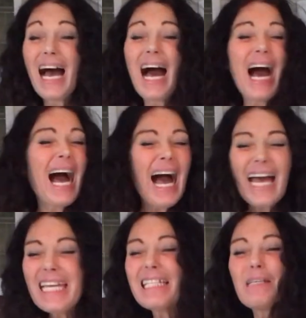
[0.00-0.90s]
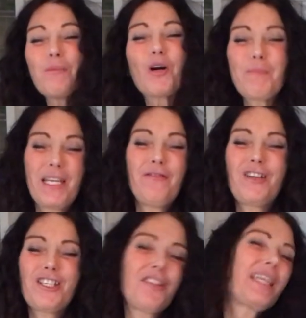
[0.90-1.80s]
highly more
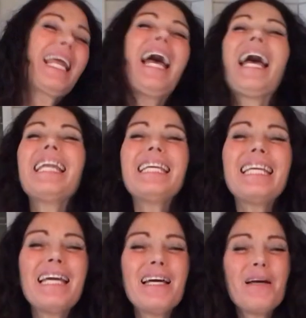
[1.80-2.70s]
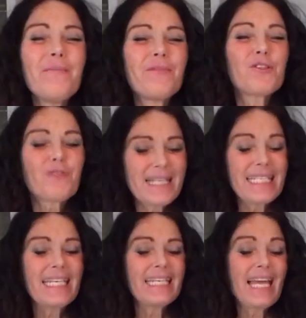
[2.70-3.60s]
beneficial than any
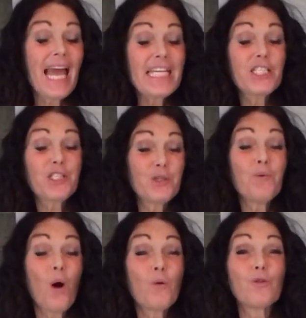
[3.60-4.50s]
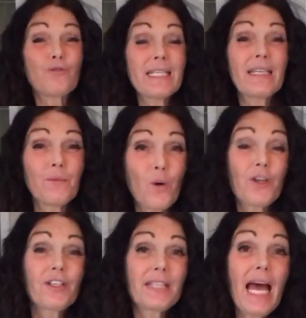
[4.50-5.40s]
drinking H2O drinking
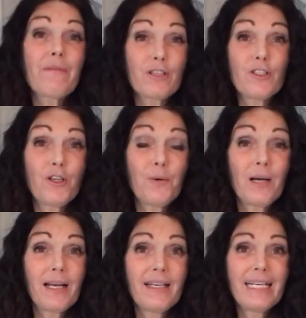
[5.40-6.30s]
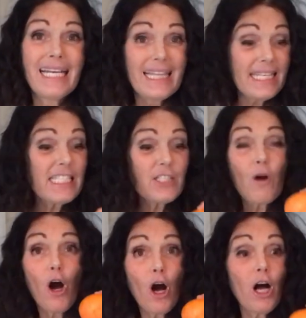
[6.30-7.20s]
water could ever do. These
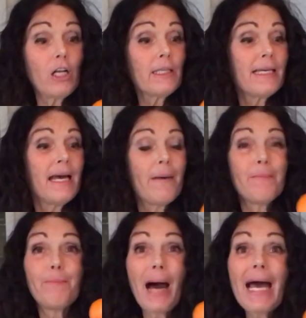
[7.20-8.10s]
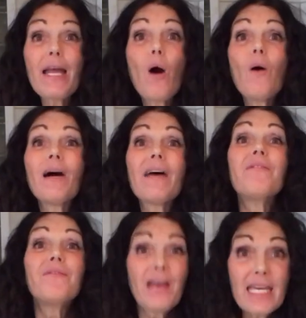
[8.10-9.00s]
are all
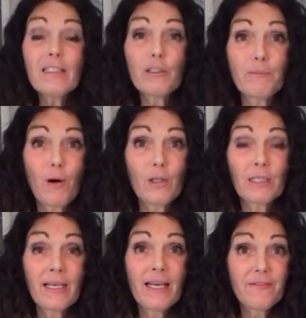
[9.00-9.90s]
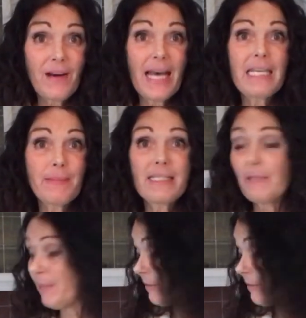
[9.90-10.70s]
bioavailable vitamins and